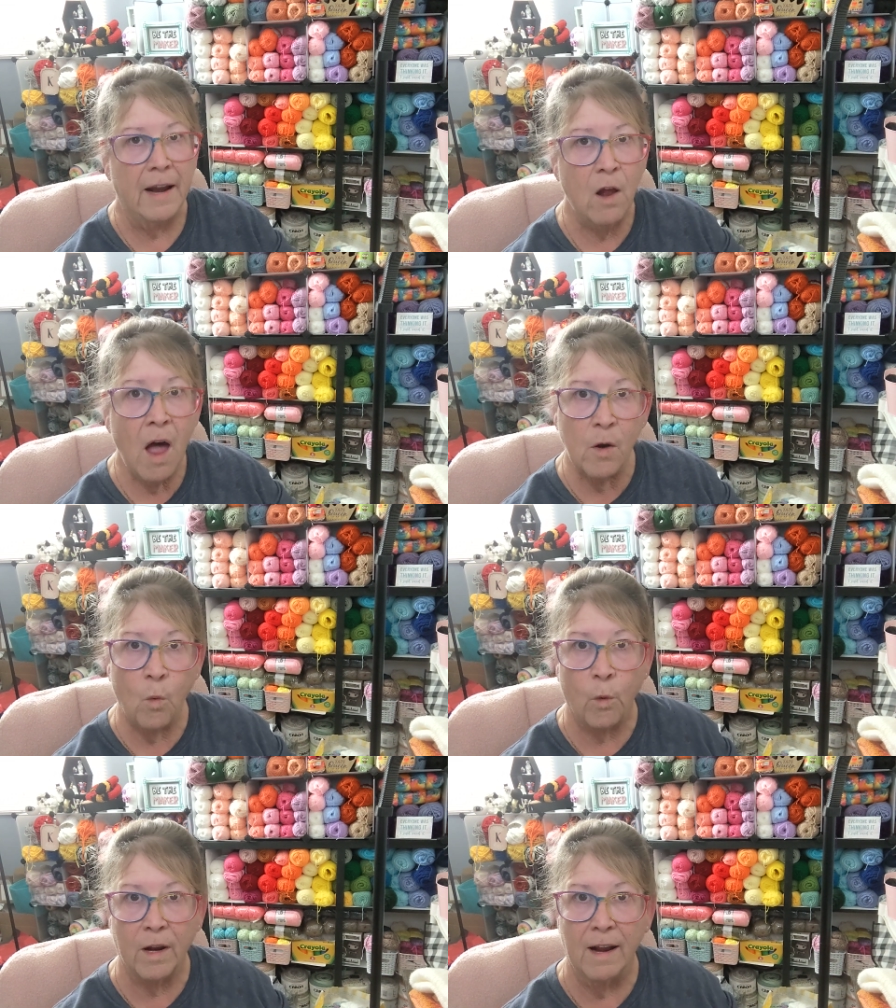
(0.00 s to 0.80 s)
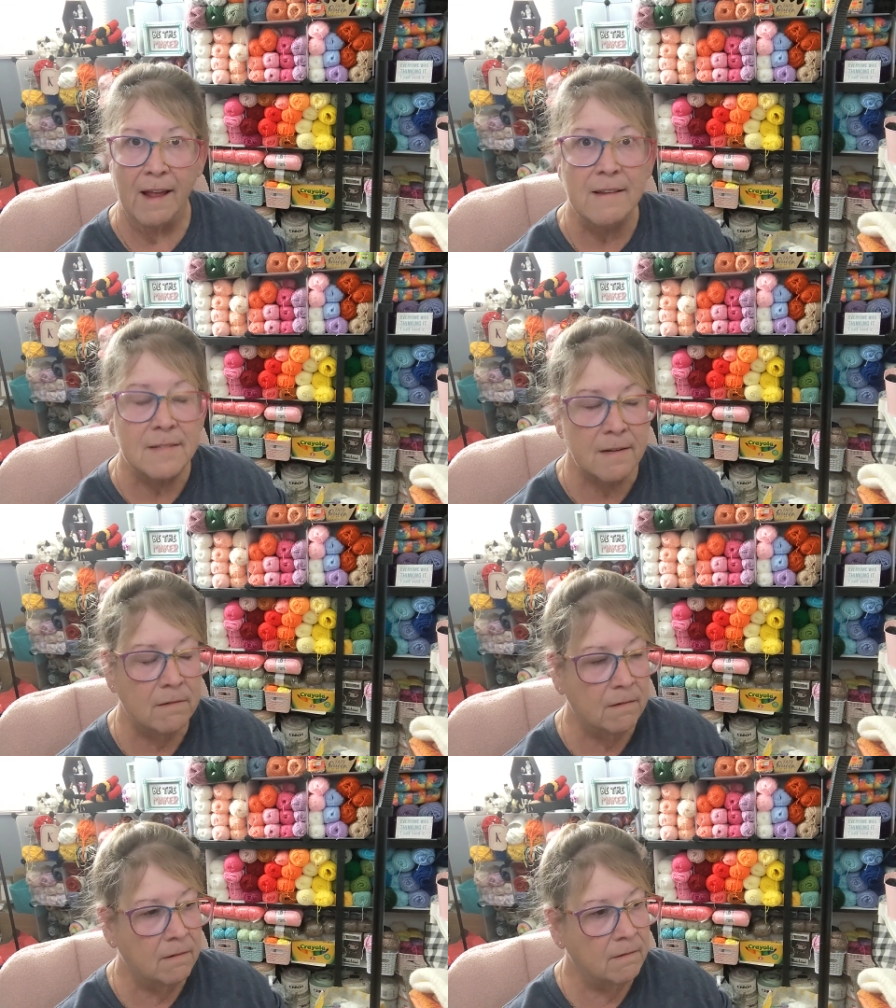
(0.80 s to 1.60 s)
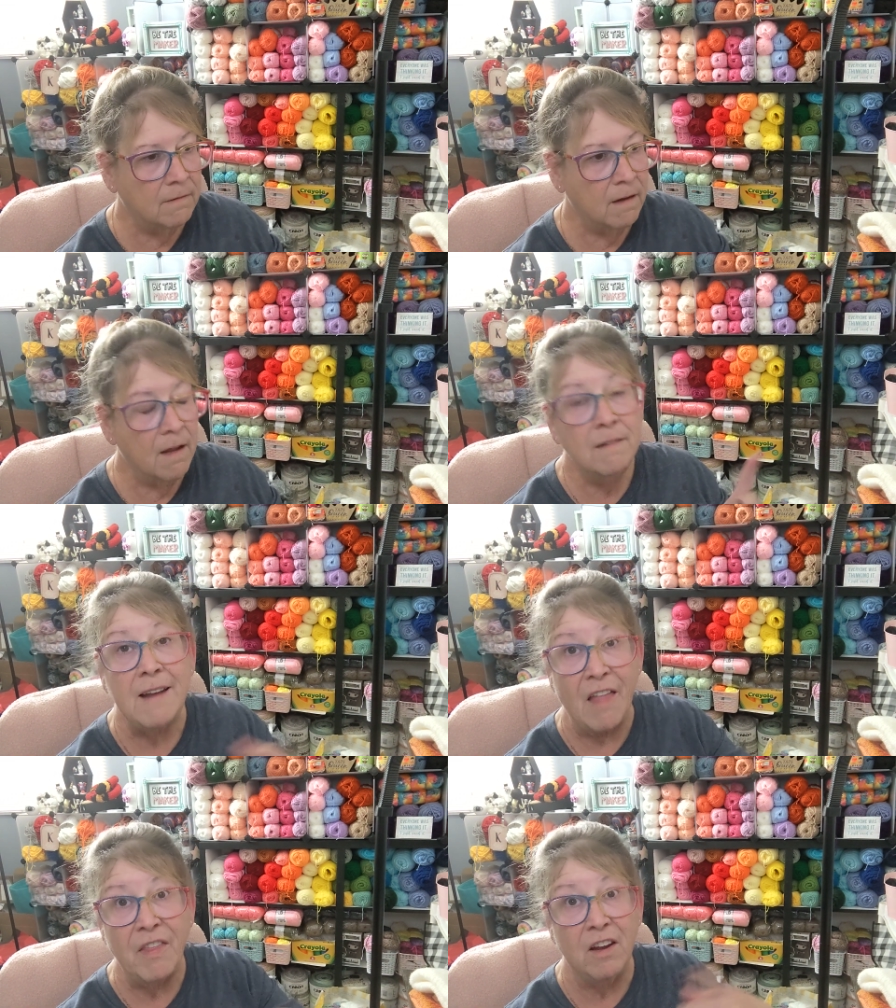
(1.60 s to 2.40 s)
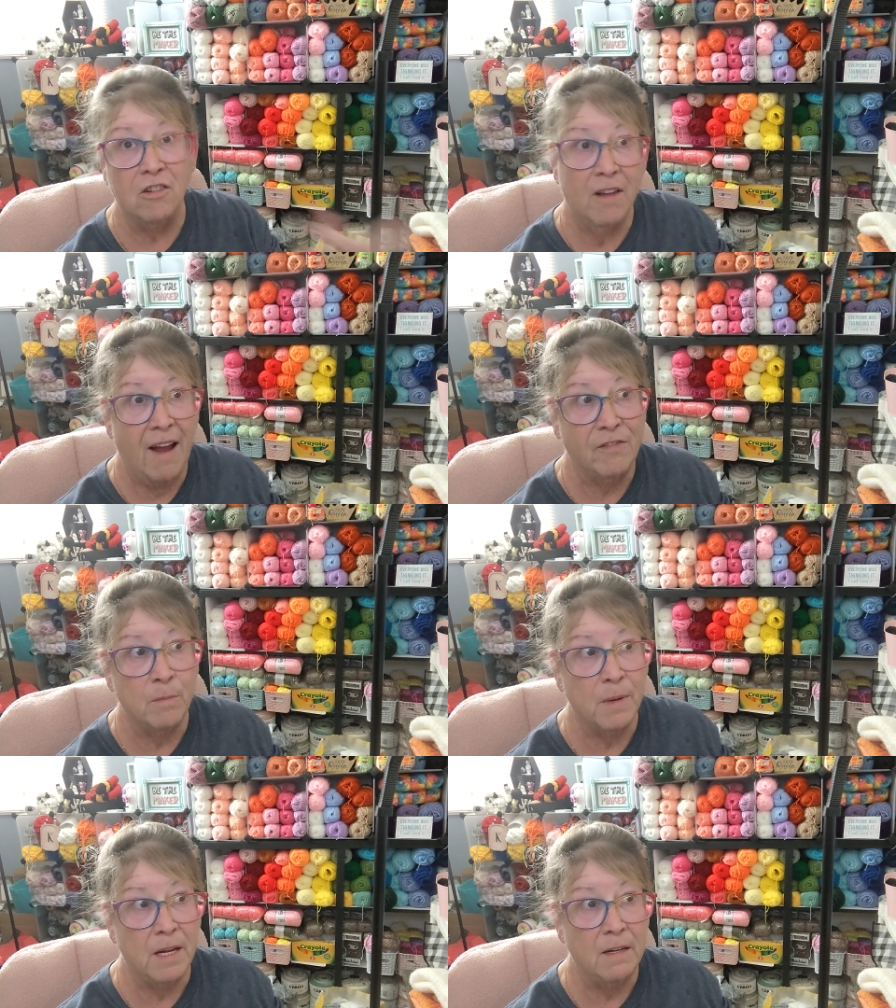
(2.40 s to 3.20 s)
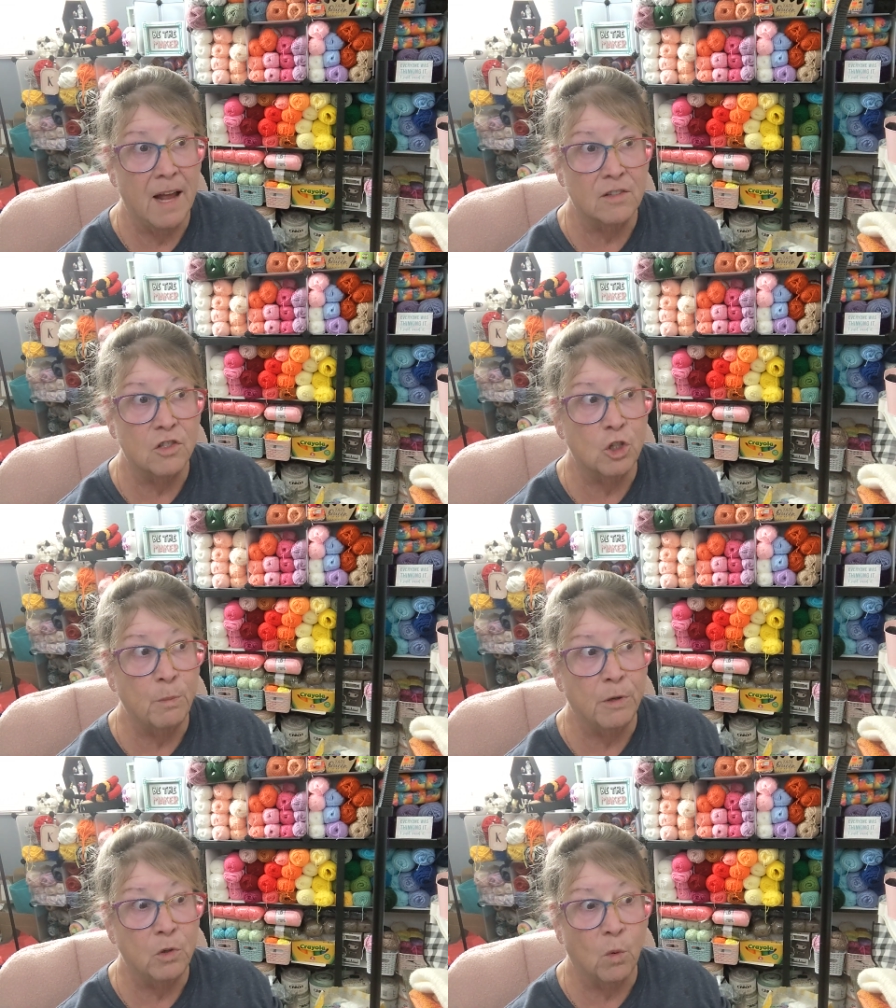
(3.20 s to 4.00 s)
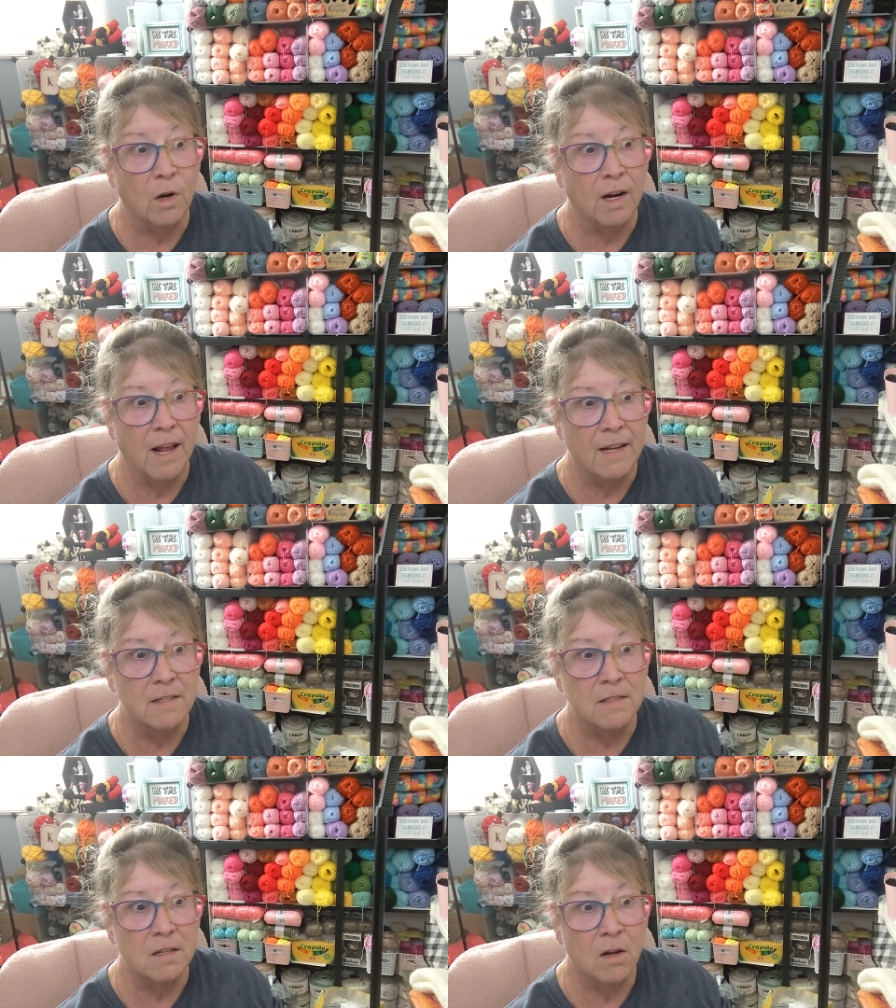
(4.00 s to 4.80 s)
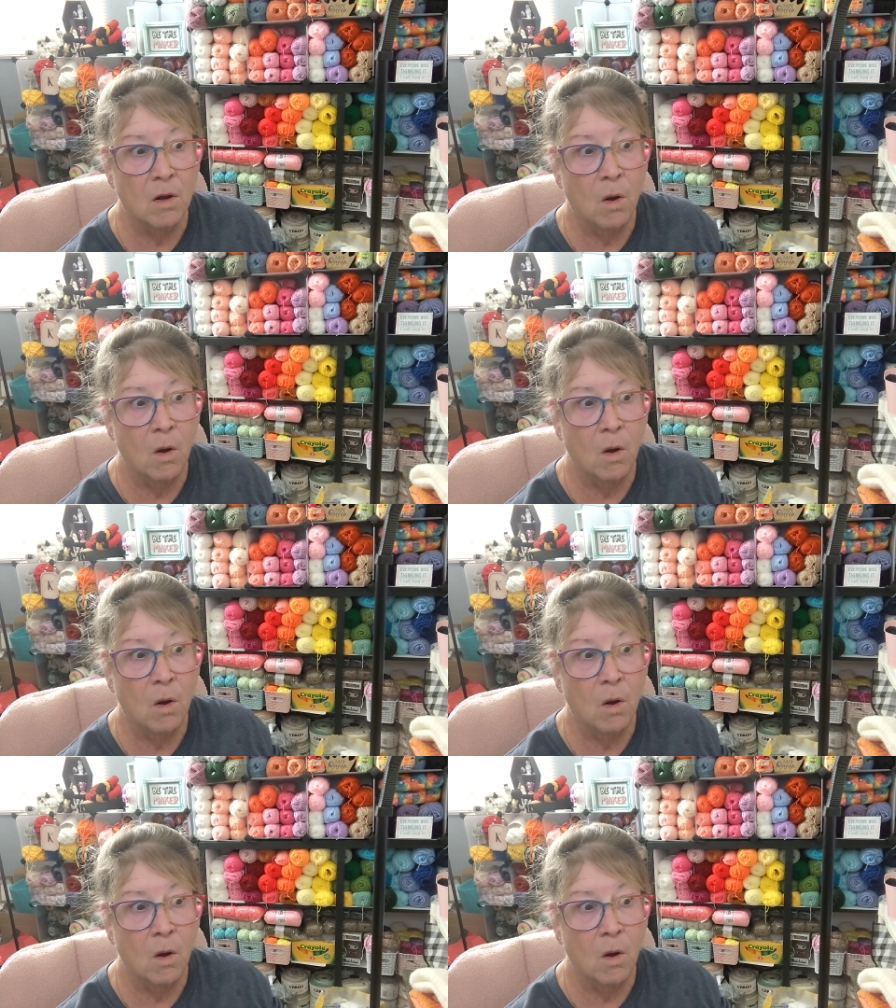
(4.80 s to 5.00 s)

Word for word: I know how to organize. Not that you have to be not stupid to organize,